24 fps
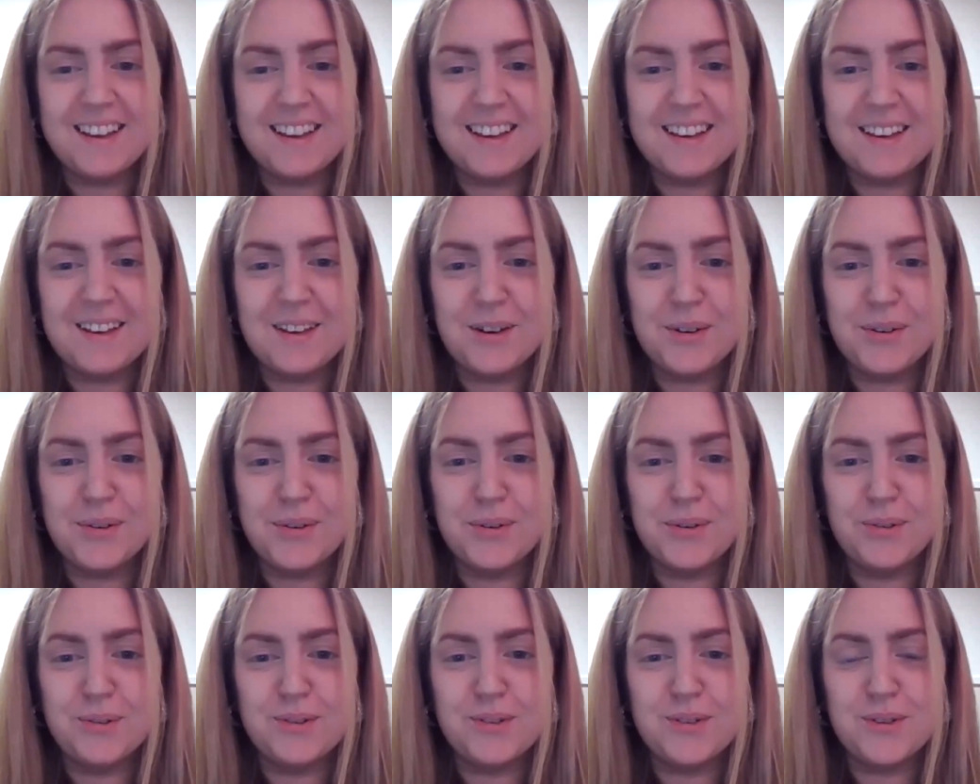thank
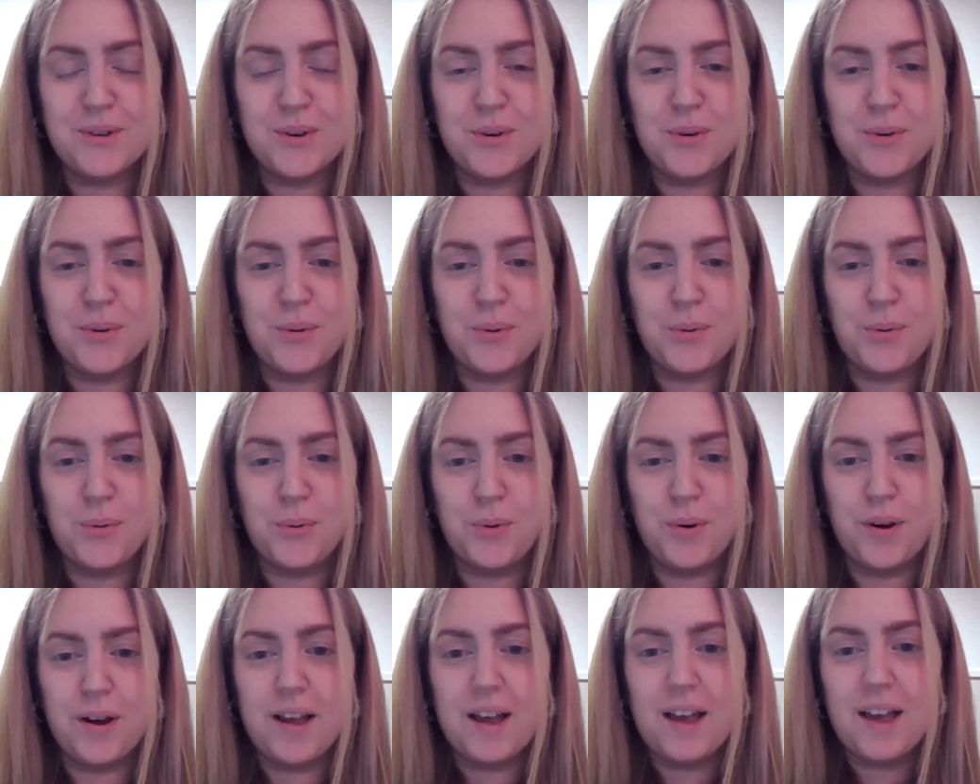you.
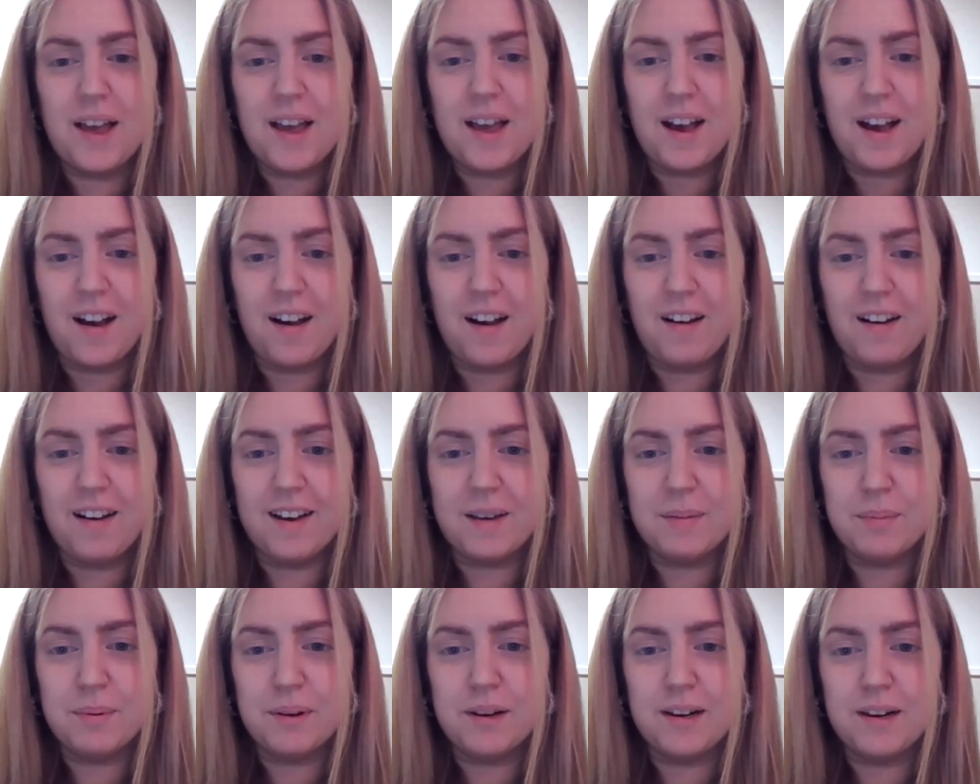So
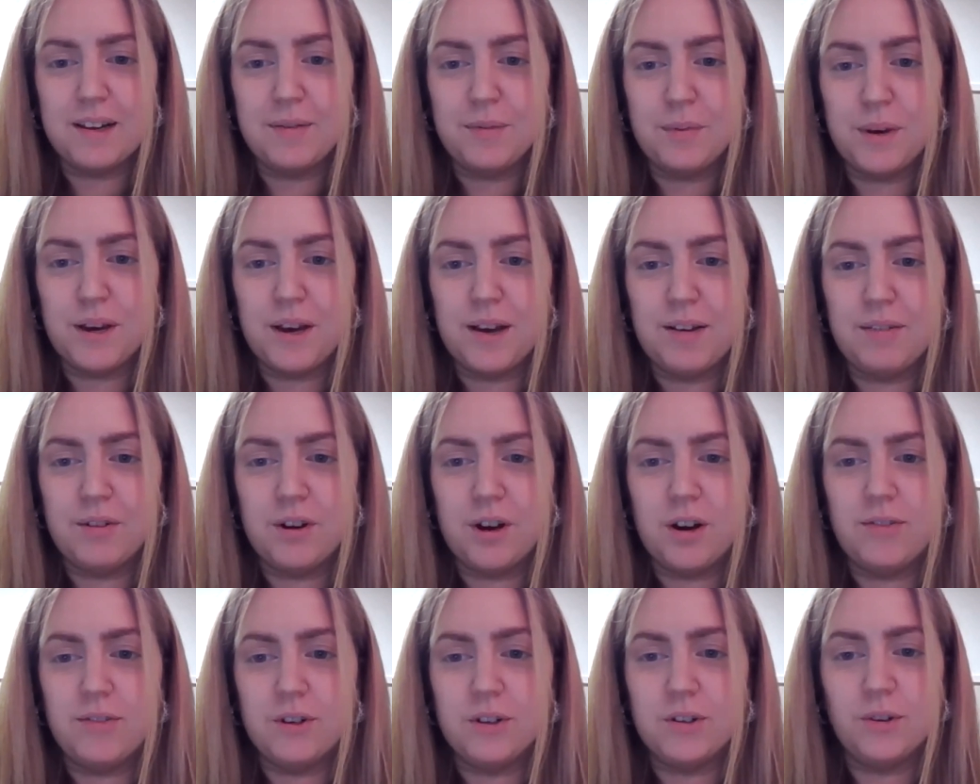I believe we have
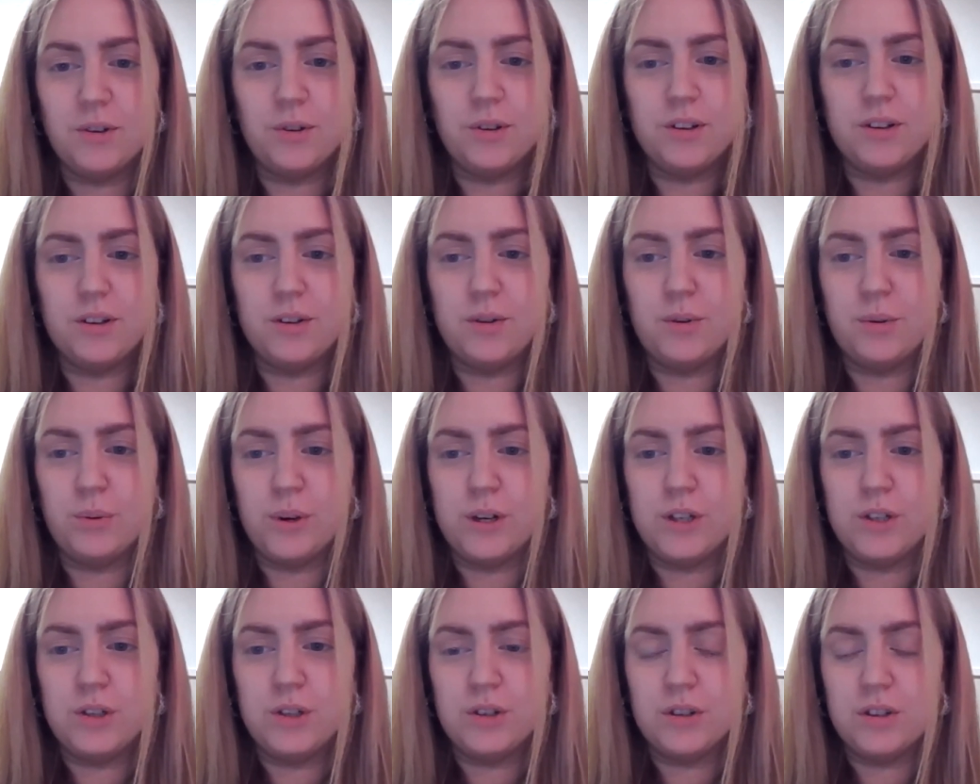covered all the
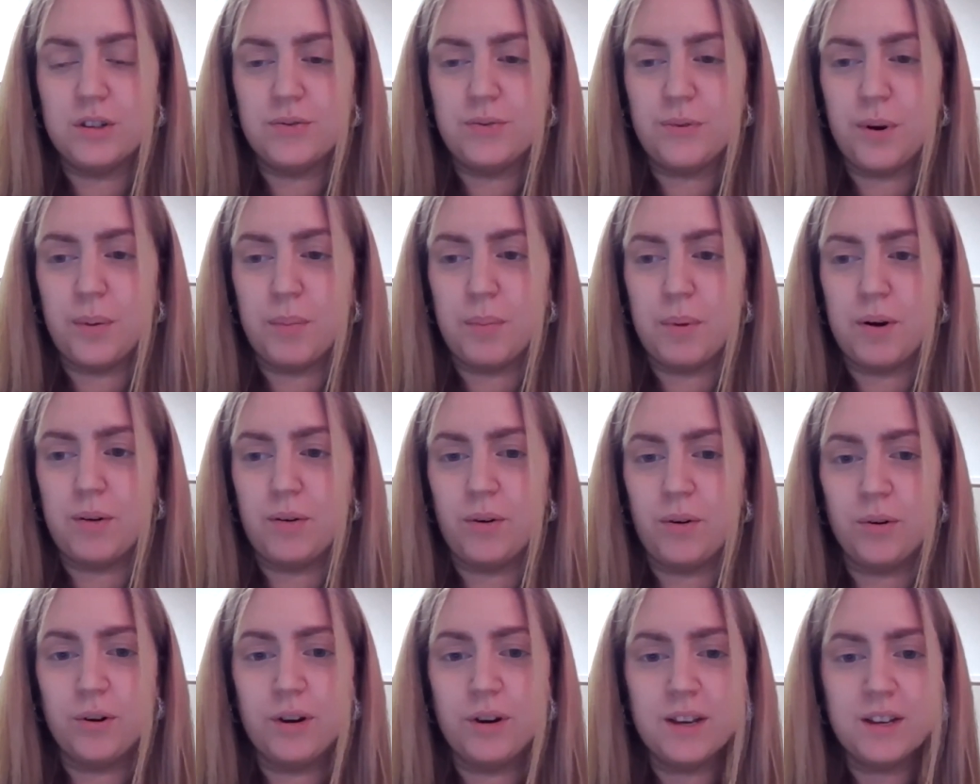questions from our
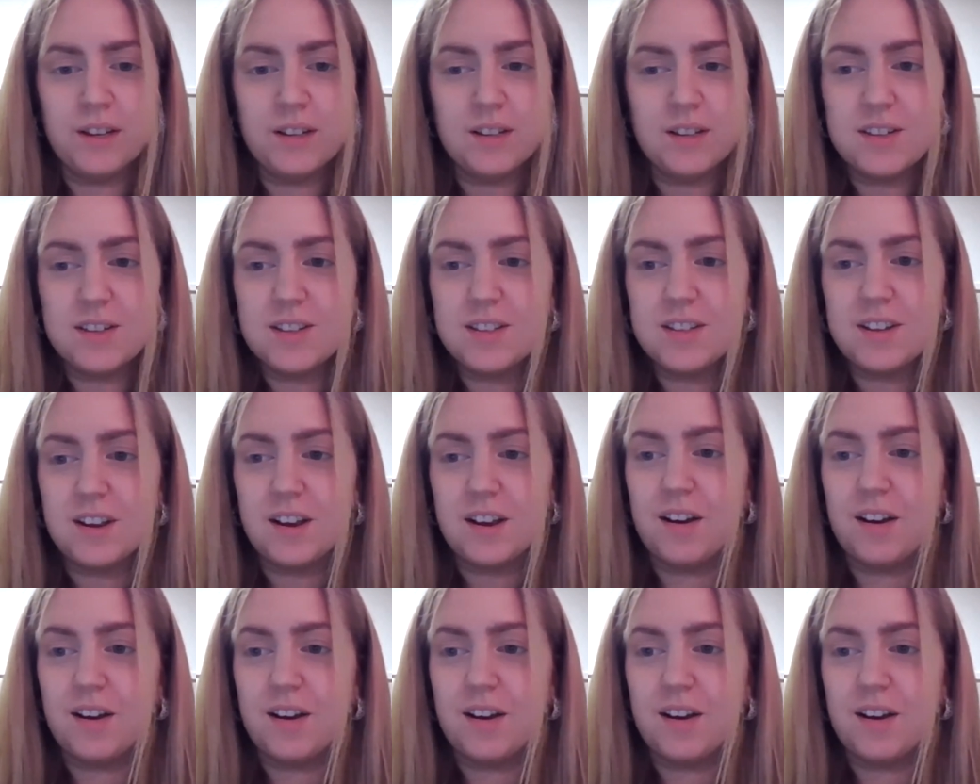audience.